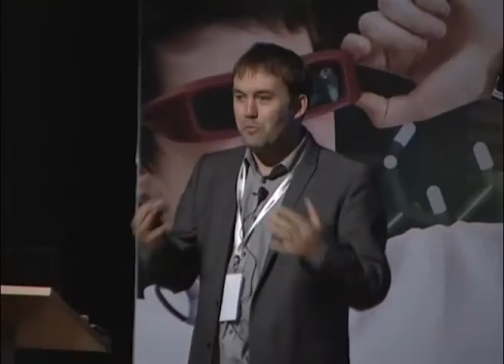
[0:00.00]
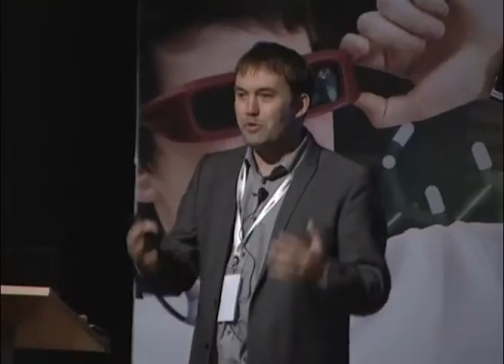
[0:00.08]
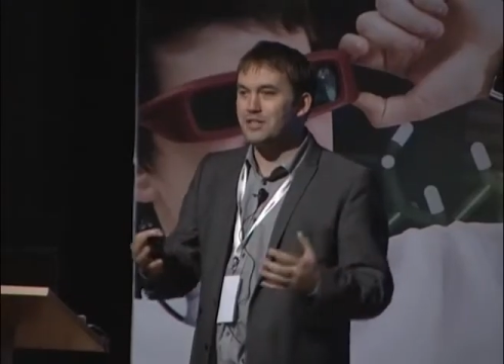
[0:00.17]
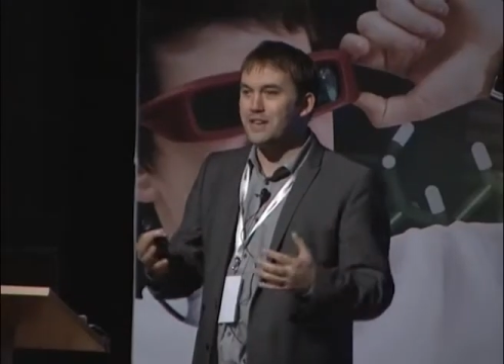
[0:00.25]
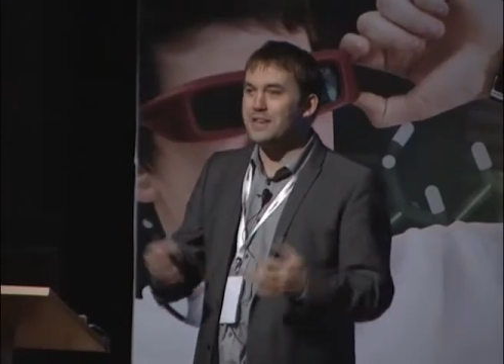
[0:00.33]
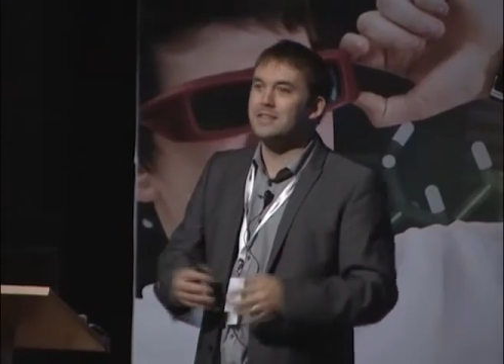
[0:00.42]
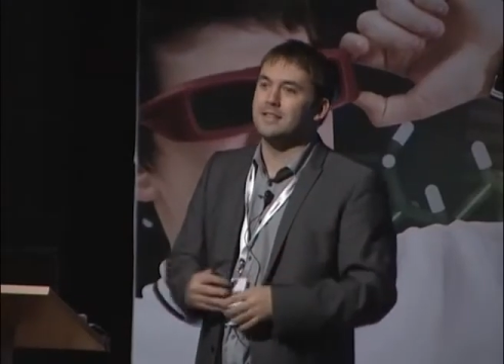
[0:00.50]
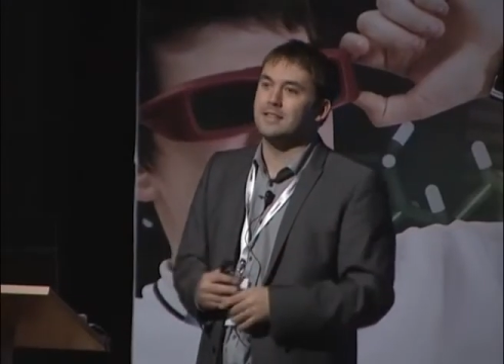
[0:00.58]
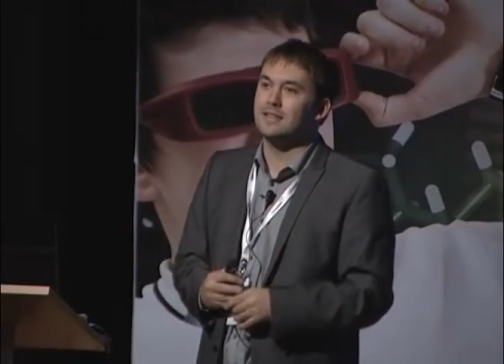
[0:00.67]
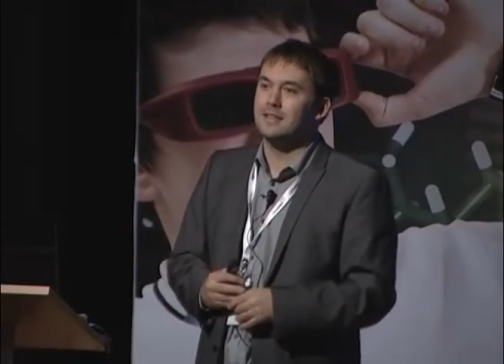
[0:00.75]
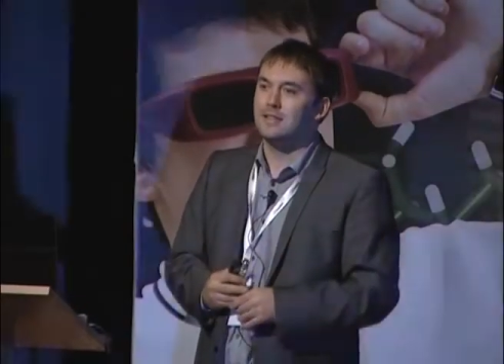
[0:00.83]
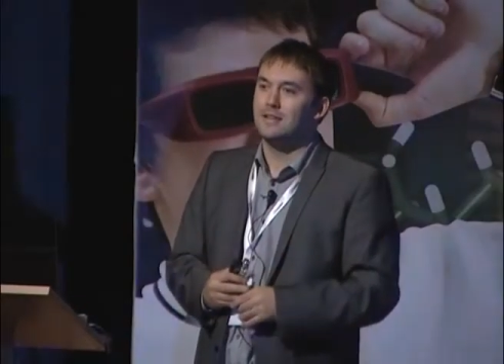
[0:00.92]
presented.
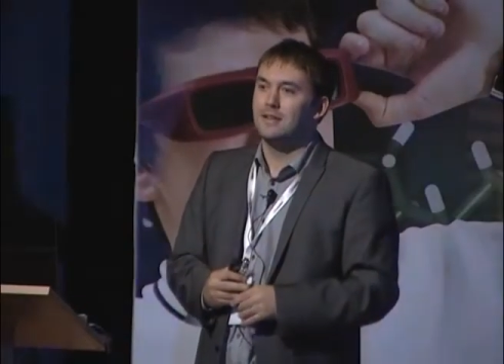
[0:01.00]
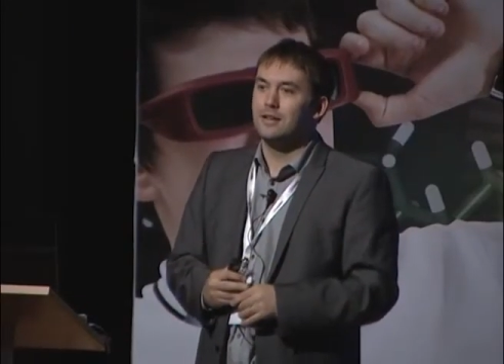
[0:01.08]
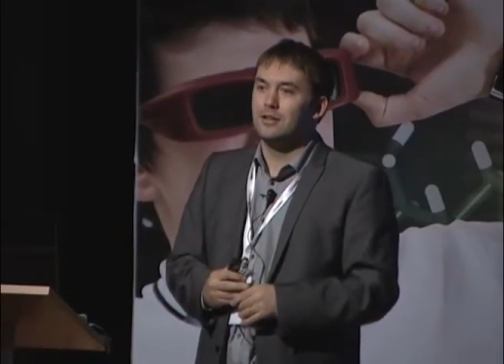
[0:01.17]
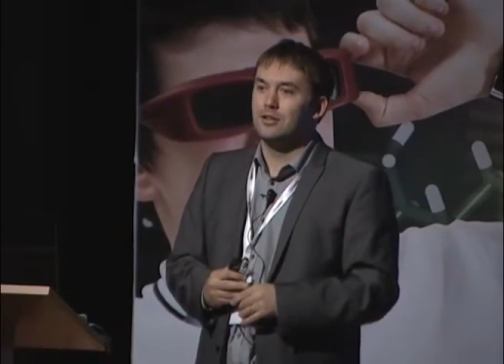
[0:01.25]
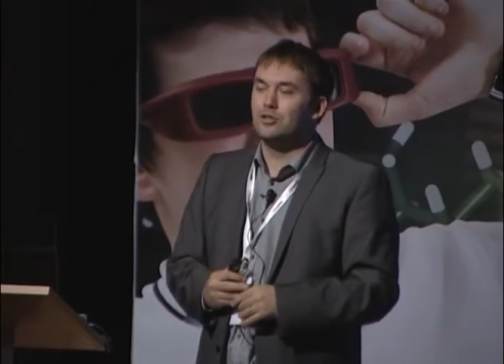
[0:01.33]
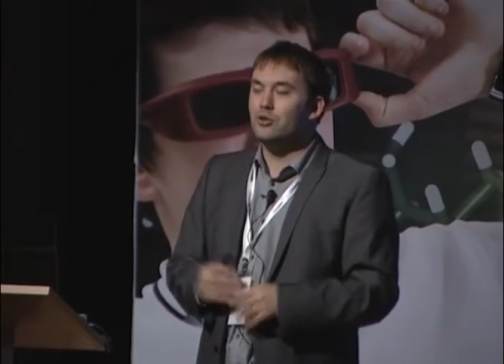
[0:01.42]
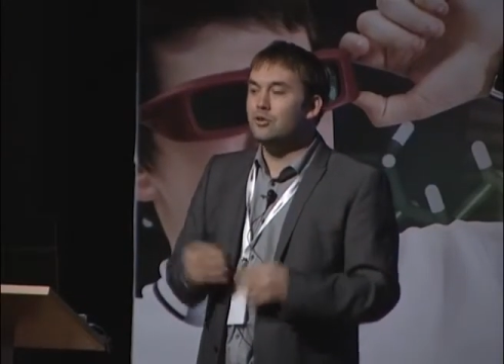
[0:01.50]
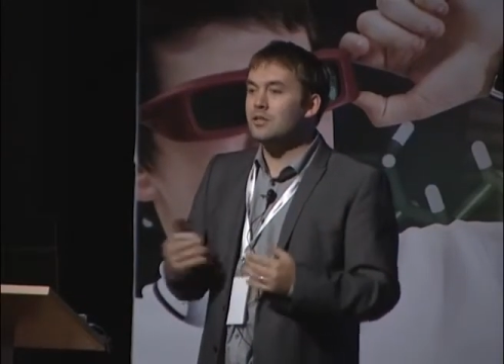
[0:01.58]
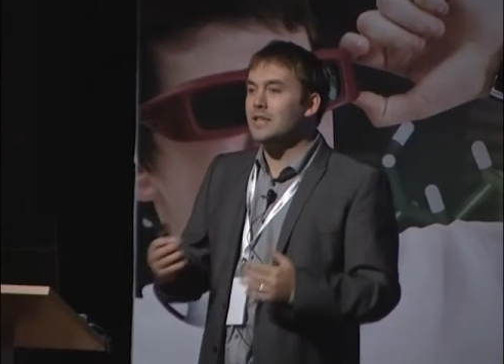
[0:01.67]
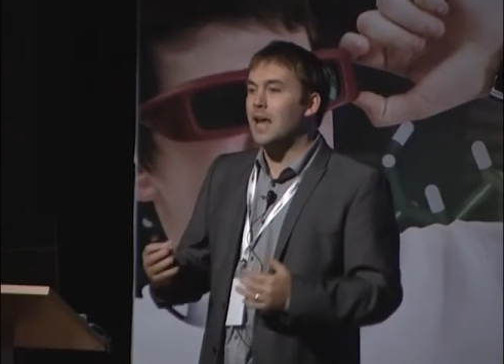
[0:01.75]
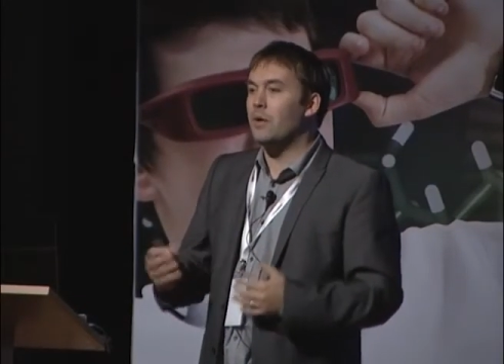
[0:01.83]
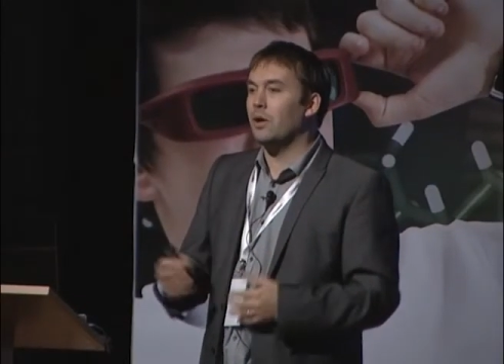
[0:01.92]

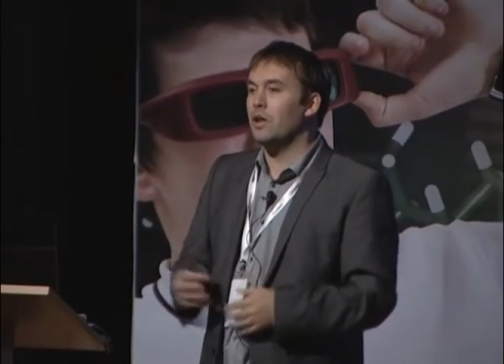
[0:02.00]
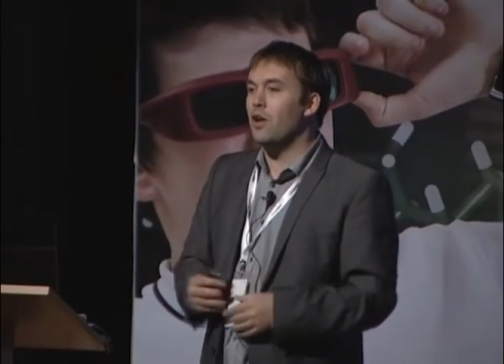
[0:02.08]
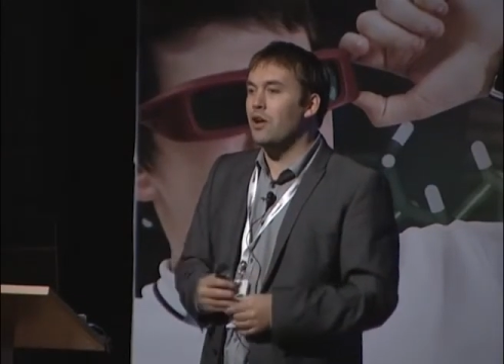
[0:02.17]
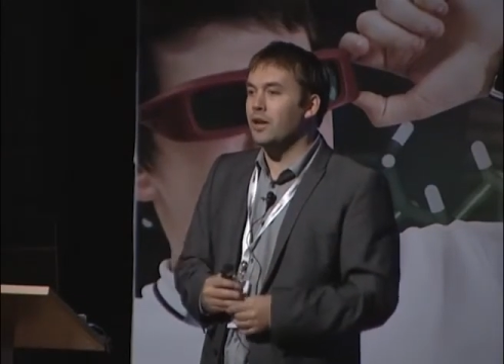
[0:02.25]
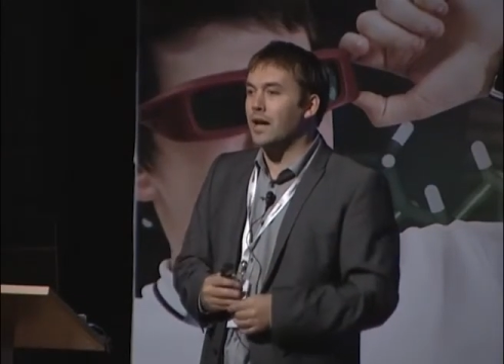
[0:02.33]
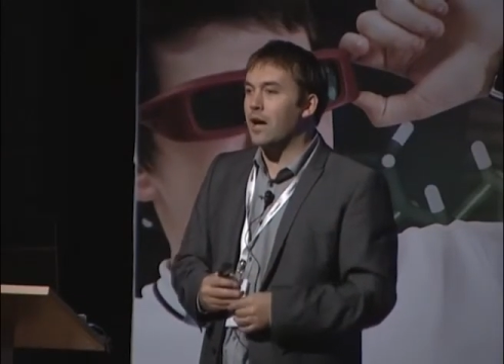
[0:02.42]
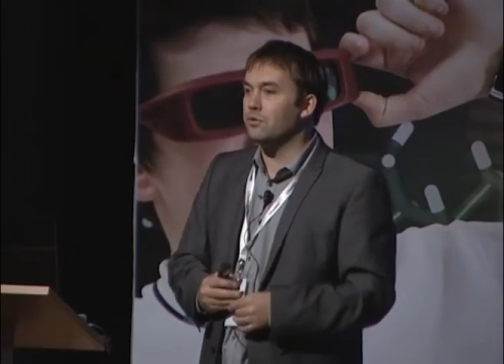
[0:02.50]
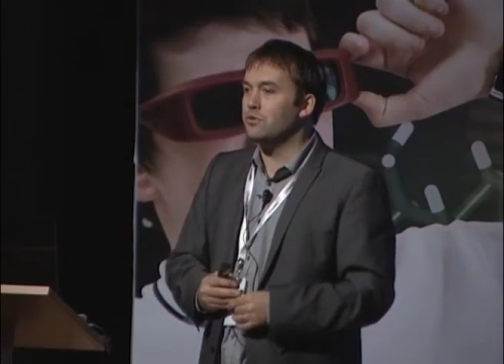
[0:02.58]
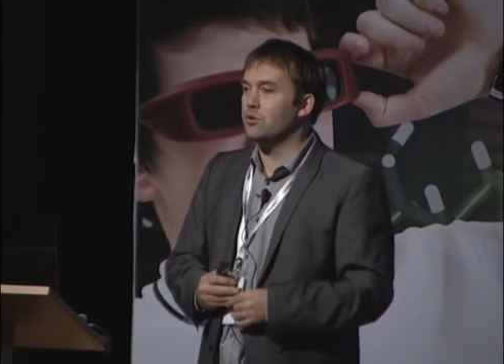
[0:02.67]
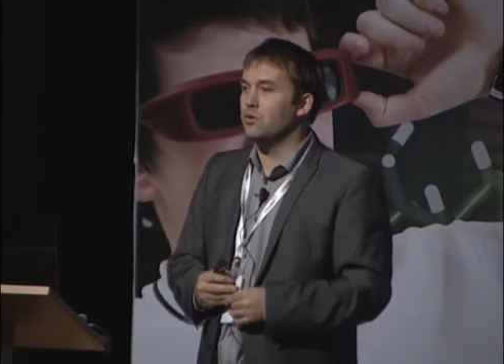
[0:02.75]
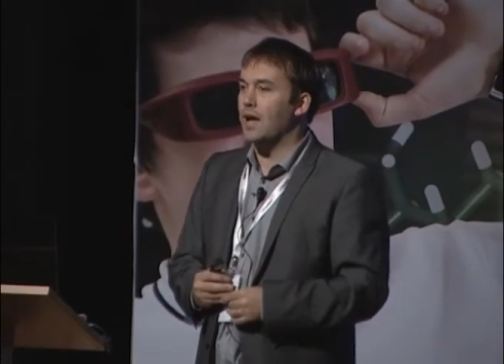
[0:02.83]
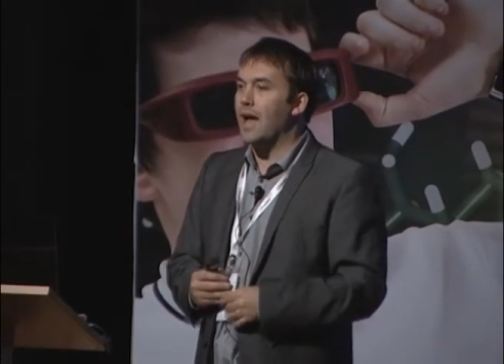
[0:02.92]
Students now are learning how
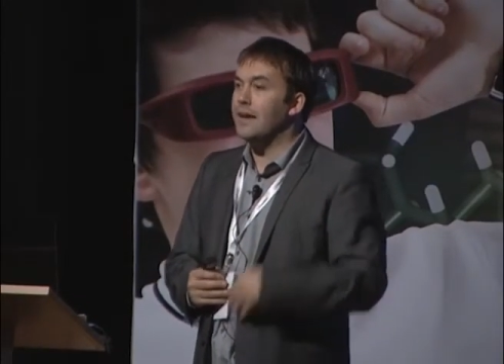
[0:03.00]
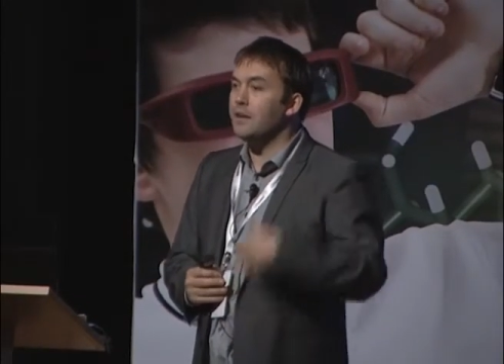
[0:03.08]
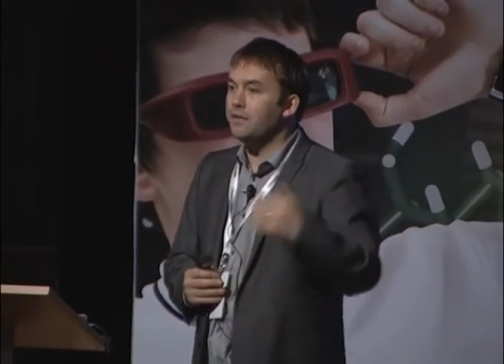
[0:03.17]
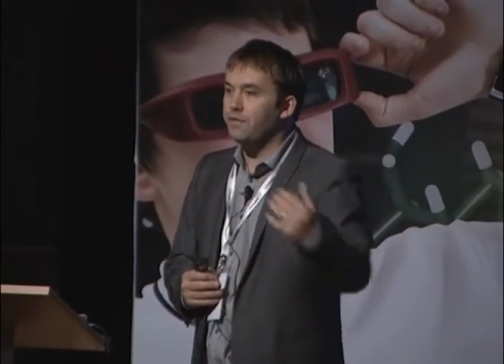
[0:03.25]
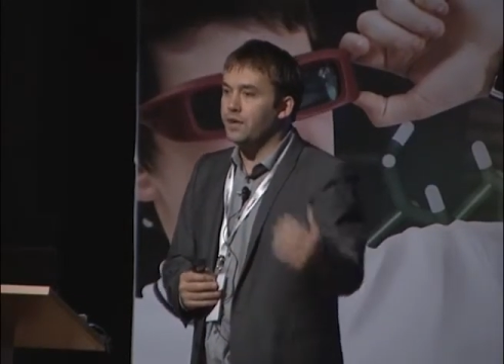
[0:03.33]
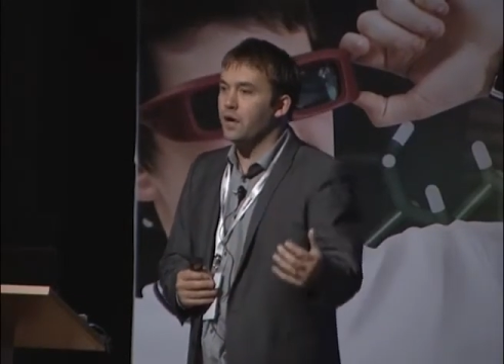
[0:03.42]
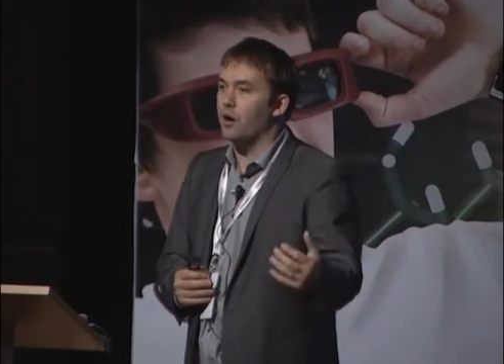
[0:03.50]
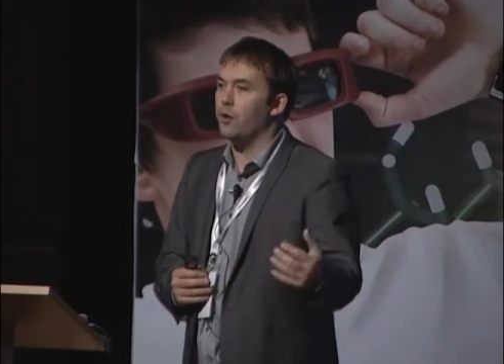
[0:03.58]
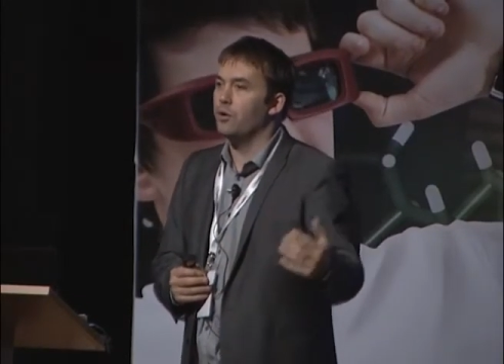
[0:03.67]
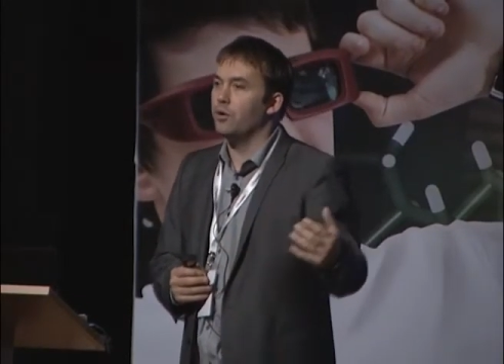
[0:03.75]
to edit video,